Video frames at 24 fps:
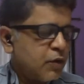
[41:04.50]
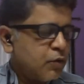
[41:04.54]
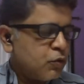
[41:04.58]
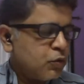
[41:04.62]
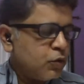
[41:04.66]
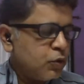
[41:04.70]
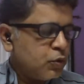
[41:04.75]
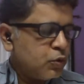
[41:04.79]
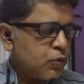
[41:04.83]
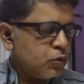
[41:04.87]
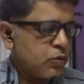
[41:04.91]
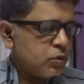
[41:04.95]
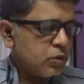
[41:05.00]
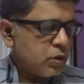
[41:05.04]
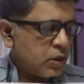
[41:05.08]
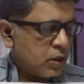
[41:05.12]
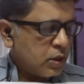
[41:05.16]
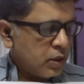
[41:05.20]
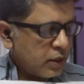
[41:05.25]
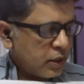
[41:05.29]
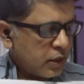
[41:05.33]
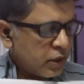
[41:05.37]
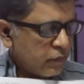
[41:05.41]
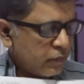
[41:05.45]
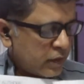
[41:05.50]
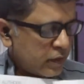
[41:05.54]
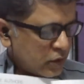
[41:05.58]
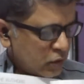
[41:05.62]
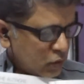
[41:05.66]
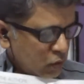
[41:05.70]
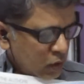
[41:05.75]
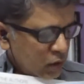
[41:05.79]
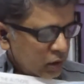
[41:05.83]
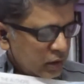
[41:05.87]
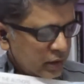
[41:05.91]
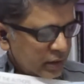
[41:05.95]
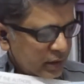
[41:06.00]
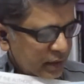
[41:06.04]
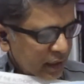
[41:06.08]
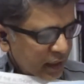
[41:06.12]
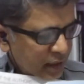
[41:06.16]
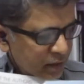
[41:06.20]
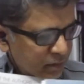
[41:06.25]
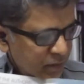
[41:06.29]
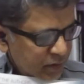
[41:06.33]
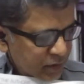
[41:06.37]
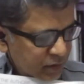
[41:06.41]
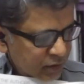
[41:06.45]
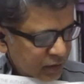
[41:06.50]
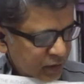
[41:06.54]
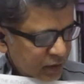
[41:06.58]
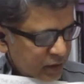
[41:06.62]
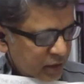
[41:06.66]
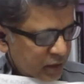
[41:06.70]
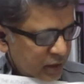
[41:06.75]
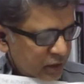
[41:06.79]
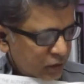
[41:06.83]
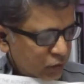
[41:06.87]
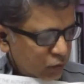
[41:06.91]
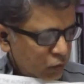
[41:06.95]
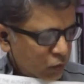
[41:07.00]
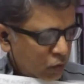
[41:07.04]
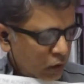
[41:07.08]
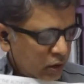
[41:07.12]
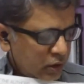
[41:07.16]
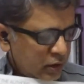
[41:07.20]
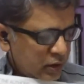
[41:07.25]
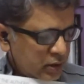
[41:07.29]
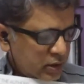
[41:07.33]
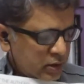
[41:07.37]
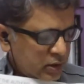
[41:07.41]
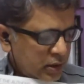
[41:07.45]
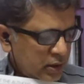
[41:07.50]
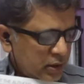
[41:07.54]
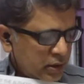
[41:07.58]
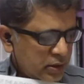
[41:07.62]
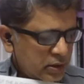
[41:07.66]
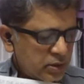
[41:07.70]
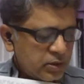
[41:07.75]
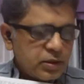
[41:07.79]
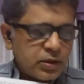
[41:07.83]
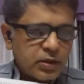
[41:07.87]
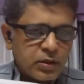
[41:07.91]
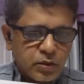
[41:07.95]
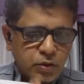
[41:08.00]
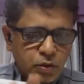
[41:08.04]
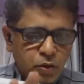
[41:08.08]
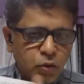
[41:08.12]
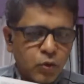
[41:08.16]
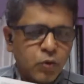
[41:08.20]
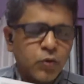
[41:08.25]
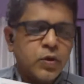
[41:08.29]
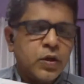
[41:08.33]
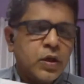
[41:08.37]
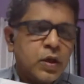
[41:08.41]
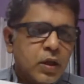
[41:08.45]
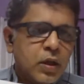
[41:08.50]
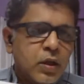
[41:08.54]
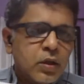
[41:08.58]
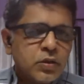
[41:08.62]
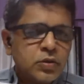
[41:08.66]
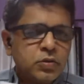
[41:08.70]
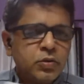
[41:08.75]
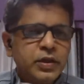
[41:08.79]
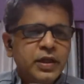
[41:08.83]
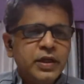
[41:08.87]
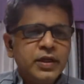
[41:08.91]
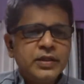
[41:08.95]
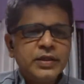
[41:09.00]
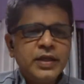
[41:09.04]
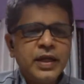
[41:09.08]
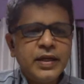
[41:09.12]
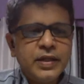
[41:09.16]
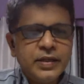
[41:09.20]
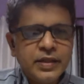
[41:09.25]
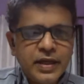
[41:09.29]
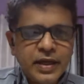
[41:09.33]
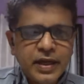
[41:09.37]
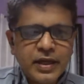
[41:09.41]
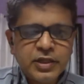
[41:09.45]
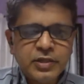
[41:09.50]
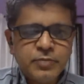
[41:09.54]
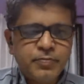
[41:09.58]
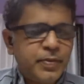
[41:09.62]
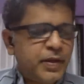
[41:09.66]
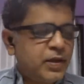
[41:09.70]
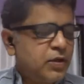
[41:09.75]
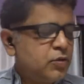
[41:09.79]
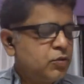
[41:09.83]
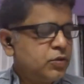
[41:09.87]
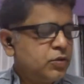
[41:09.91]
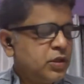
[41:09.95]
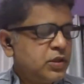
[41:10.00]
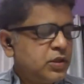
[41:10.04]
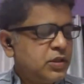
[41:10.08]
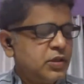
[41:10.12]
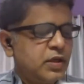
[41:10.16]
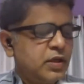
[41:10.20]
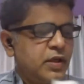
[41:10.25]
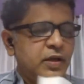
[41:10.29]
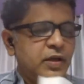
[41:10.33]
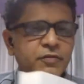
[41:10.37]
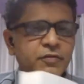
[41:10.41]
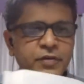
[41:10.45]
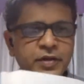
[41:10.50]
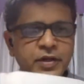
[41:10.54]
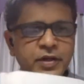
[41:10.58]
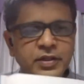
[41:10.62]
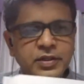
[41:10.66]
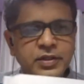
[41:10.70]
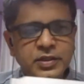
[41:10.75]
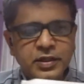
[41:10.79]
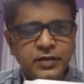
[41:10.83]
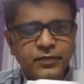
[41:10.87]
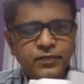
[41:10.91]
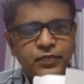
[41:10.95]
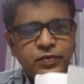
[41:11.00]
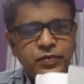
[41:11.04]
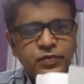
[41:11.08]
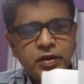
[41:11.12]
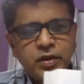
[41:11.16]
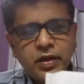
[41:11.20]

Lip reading: are you going to invest all the time in reading through all these things? No. So there is another aspect to this referencing.